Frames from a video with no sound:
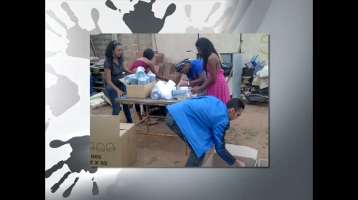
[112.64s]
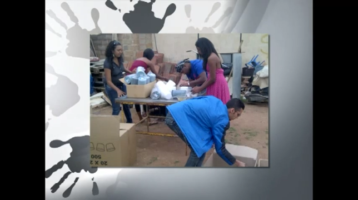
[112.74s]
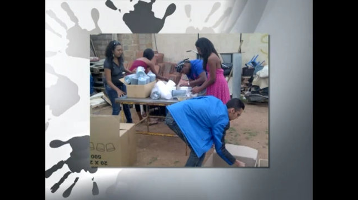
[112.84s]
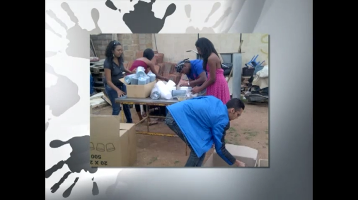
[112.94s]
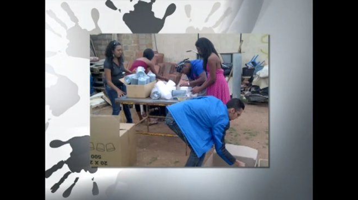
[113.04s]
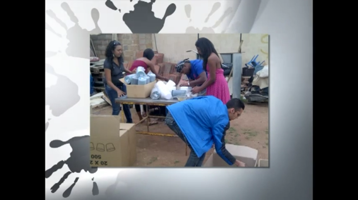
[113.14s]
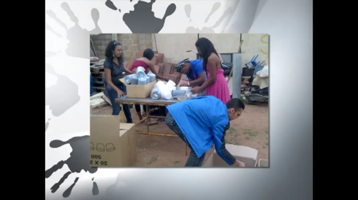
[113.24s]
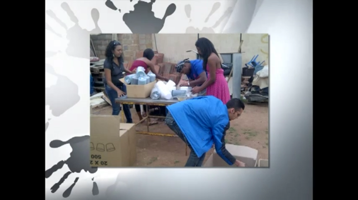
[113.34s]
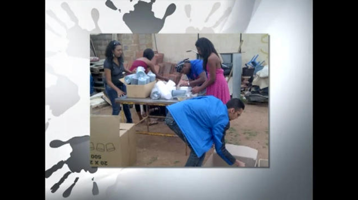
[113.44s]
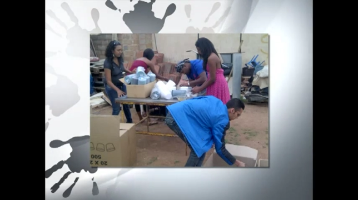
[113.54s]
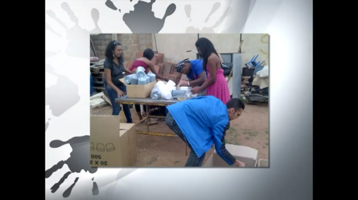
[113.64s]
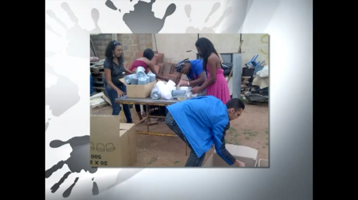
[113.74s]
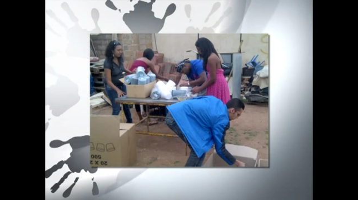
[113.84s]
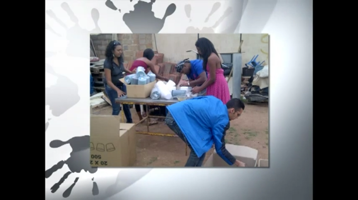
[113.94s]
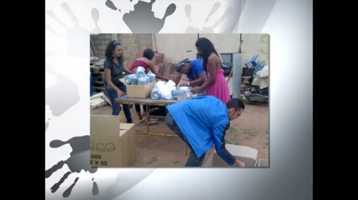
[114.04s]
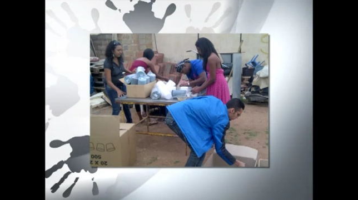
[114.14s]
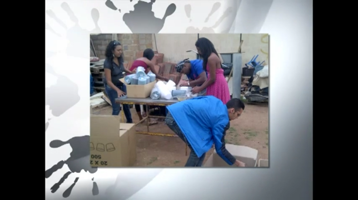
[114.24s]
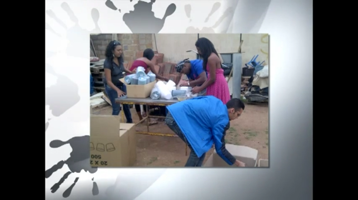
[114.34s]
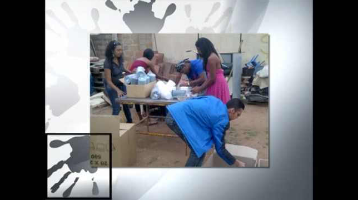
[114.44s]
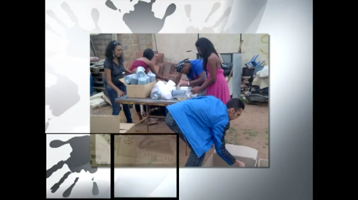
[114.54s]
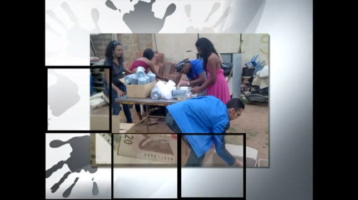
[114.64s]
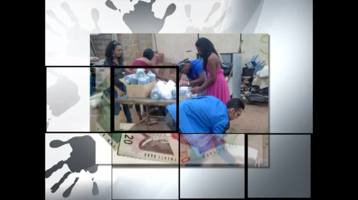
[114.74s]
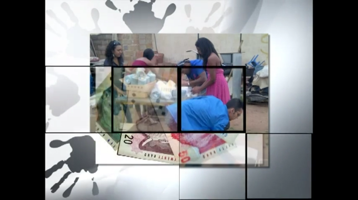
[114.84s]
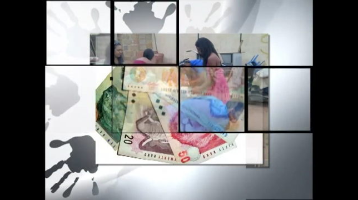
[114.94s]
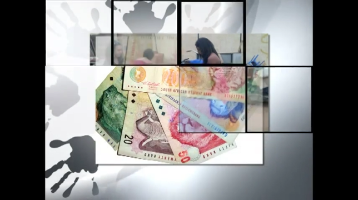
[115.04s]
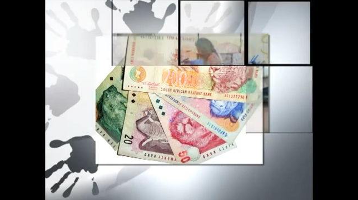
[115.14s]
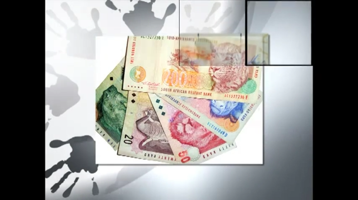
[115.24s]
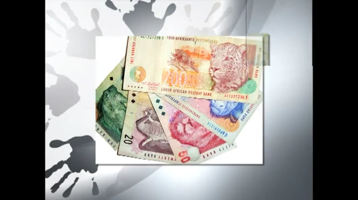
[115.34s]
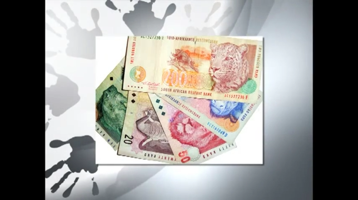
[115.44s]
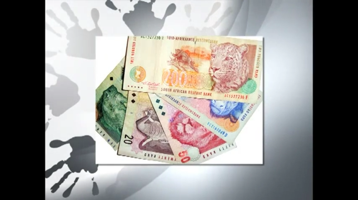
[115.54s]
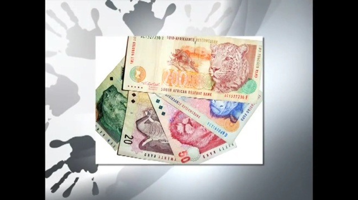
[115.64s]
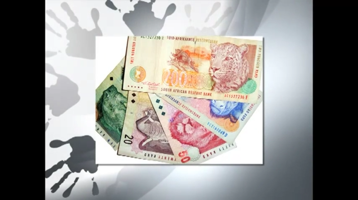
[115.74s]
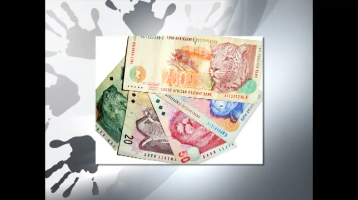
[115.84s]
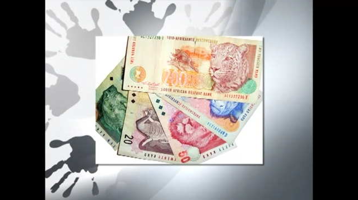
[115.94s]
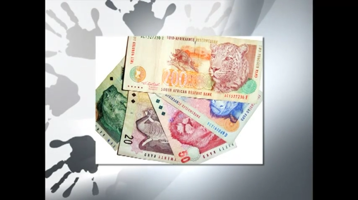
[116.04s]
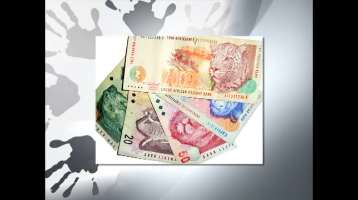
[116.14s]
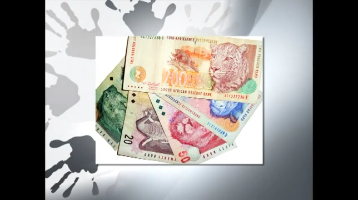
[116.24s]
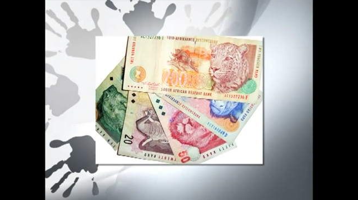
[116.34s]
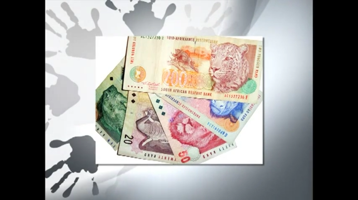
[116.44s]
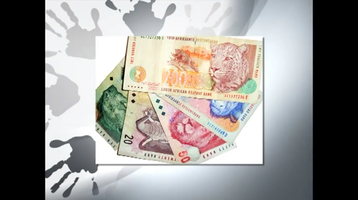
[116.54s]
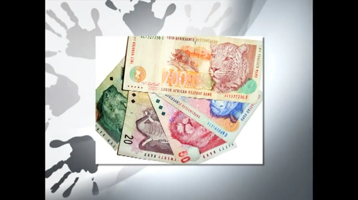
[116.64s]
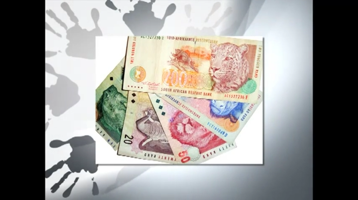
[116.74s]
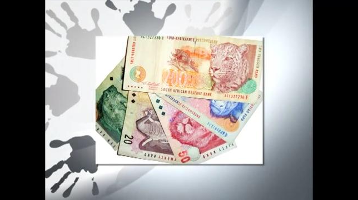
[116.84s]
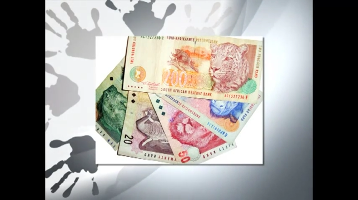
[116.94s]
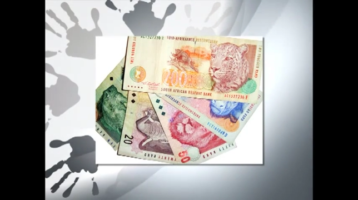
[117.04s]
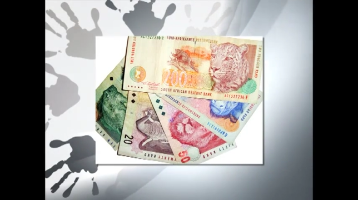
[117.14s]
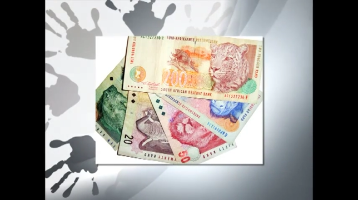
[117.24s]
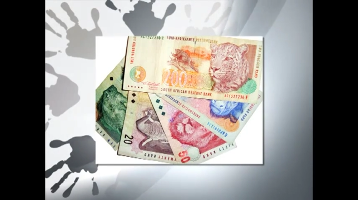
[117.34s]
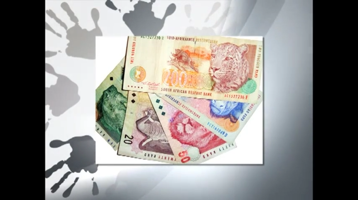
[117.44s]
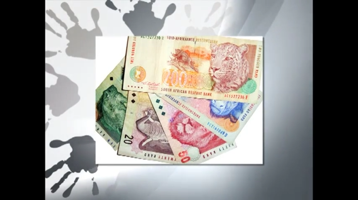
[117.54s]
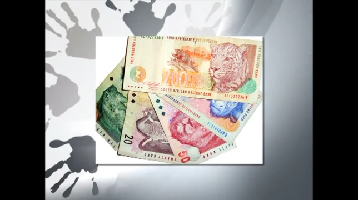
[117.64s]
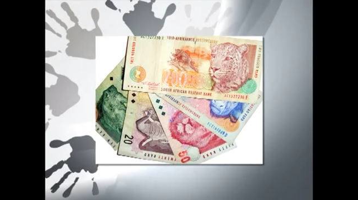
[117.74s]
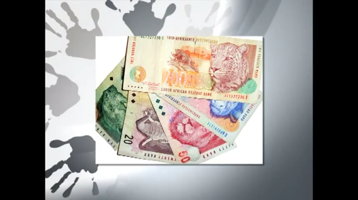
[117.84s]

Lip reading: Nobody's mouth can be seen.